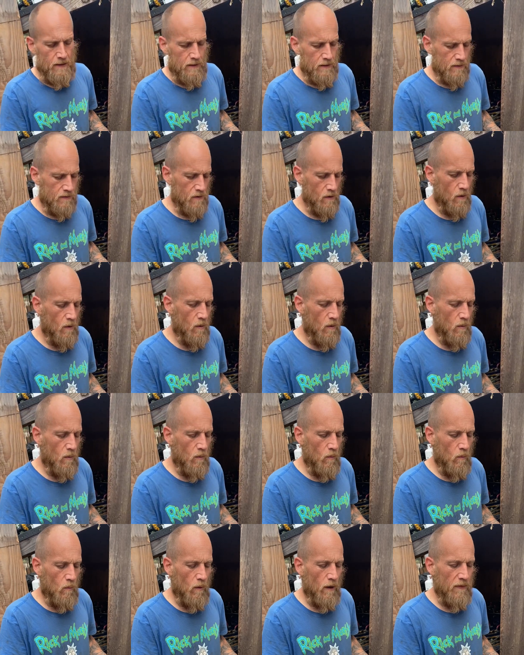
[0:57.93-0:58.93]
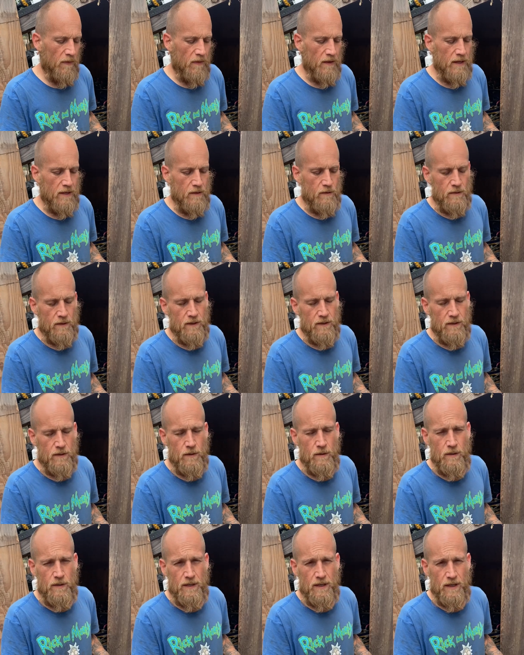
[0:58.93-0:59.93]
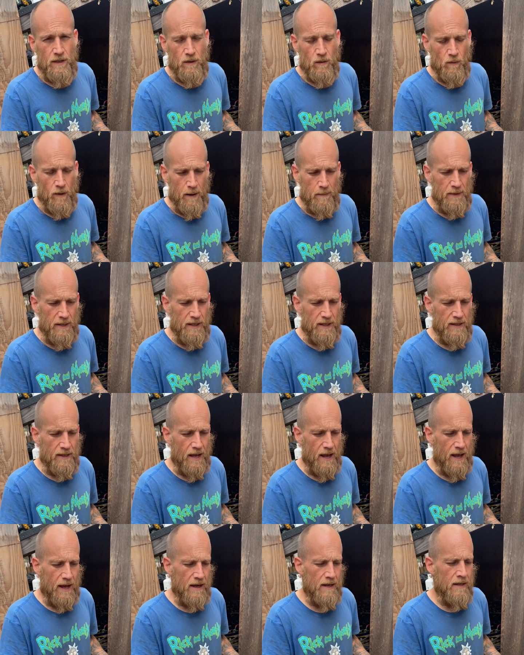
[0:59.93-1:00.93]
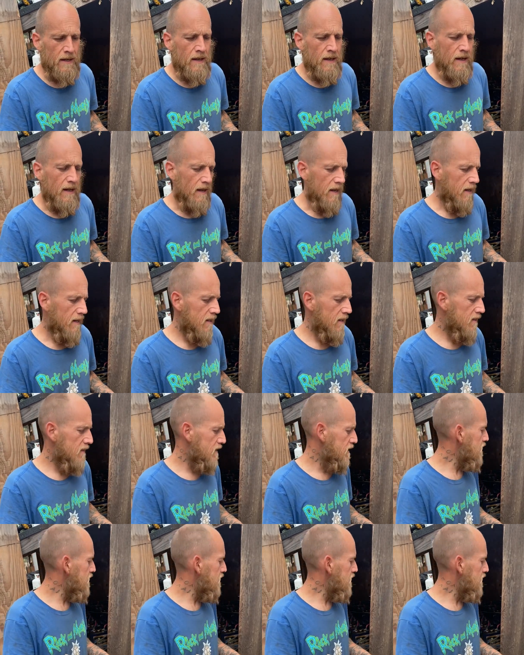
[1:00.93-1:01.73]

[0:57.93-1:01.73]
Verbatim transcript: so one thing you can do to remedy that is